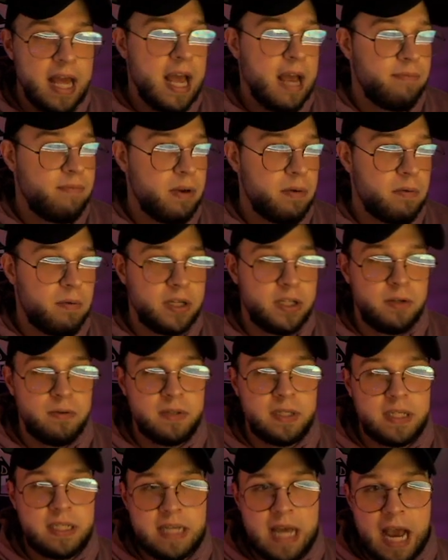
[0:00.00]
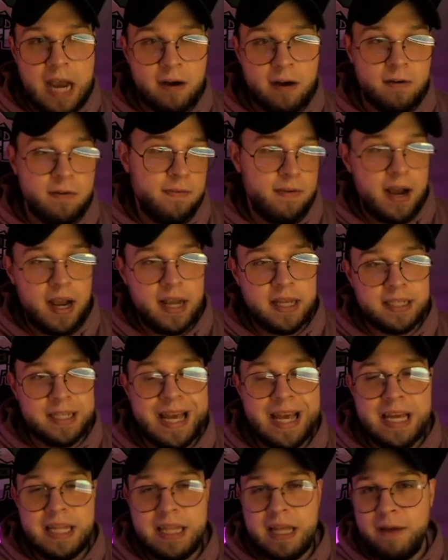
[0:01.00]
If we want to sacrifice
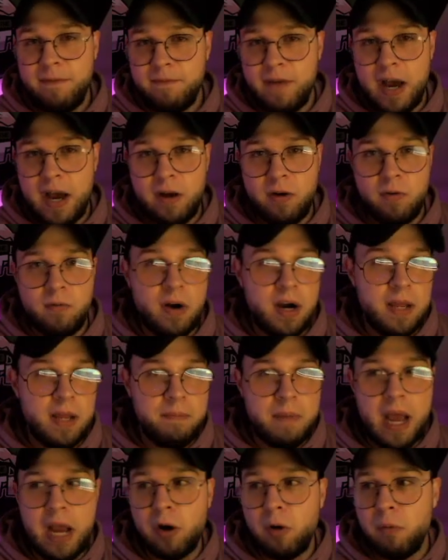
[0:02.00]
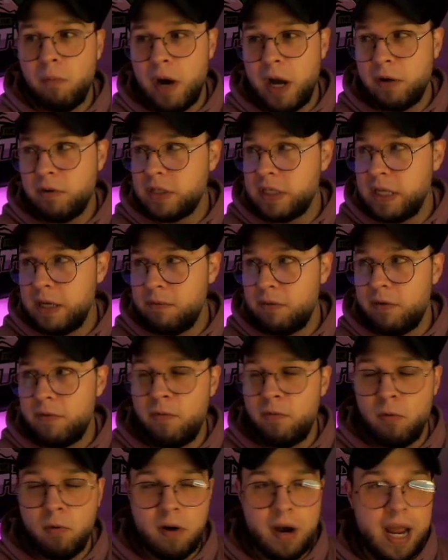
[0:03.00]
that final running back or wide receiver
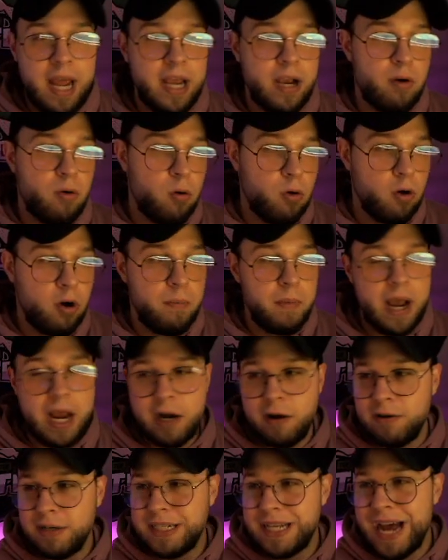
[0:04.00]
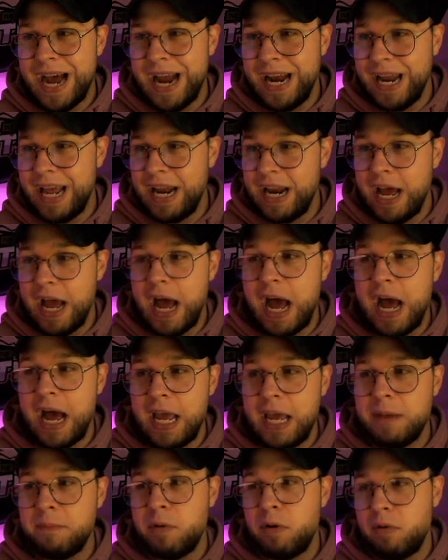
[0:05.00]
for a quarterback or tight end, I
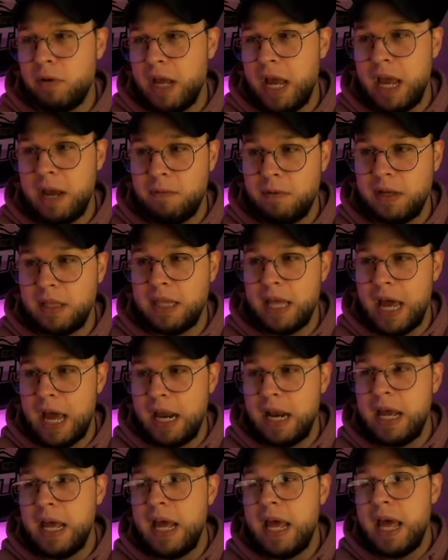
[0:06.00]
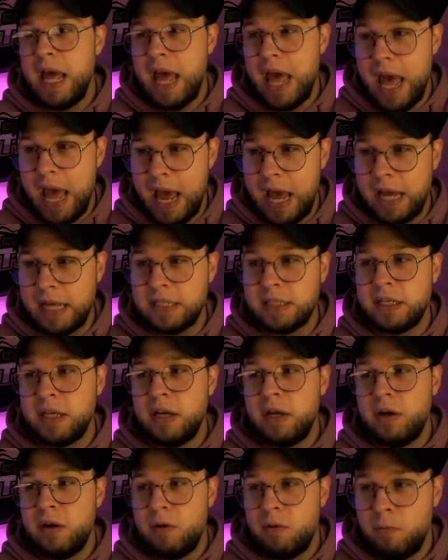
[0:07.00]
am okay with that as
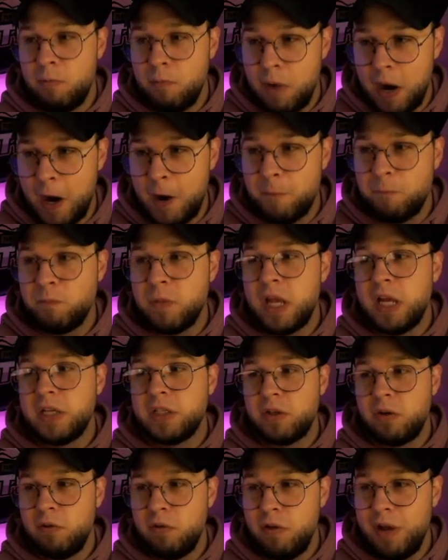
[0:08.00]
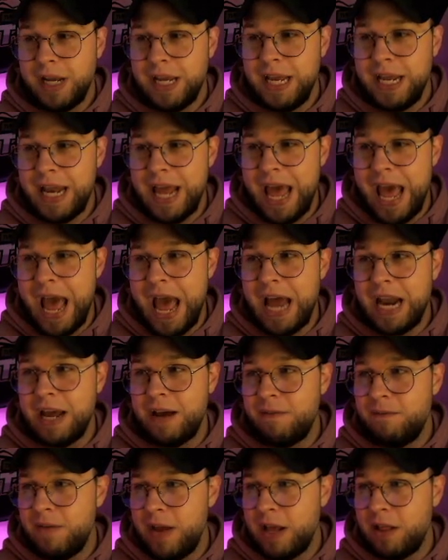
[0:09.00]
well. So looking at
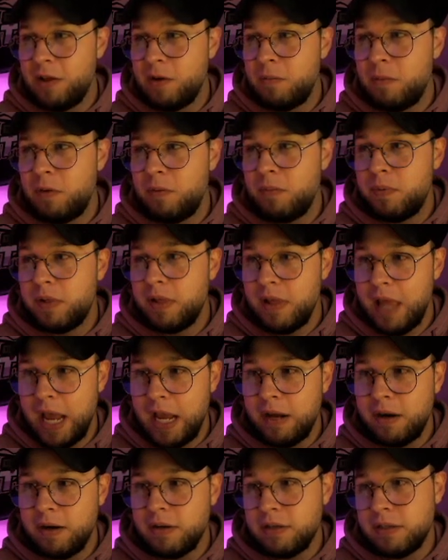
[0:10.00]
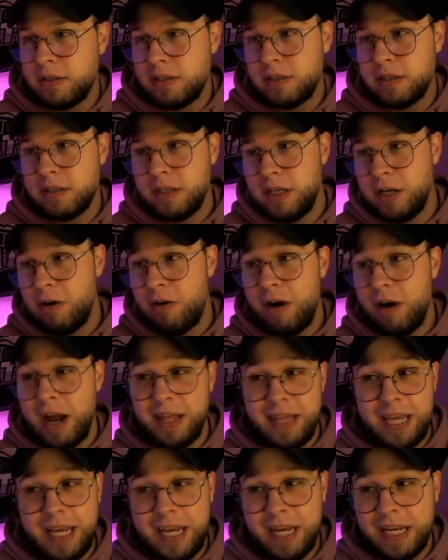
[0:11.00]
available players, I
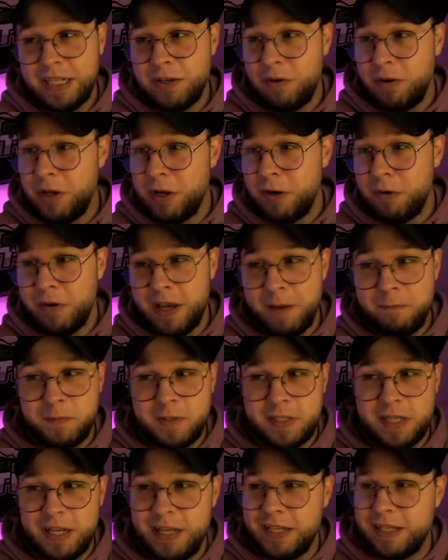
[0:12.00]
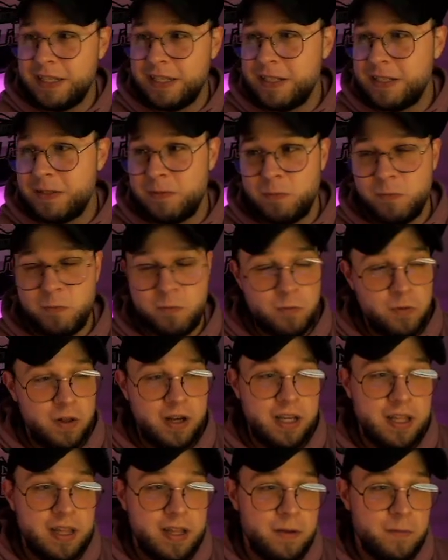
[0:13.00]
think Antonio Gibson is
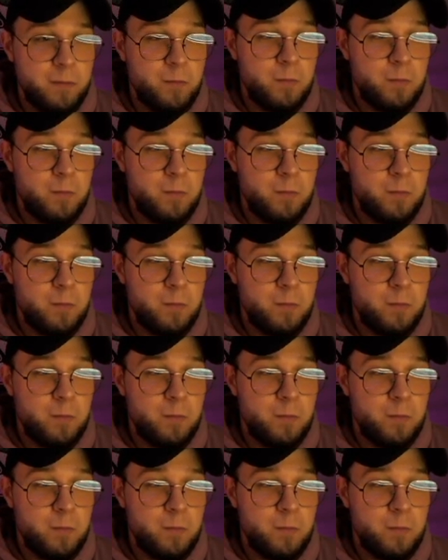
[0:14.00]
really the